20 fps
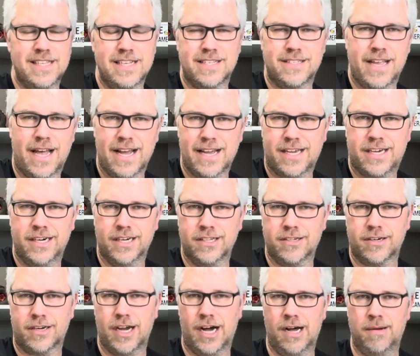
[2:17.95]
exact color
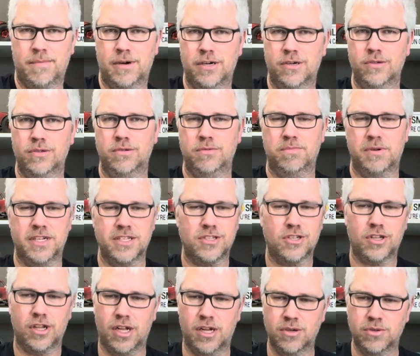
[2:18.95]
combo, but it's
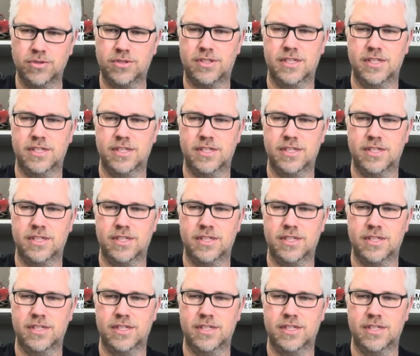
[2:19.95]
close.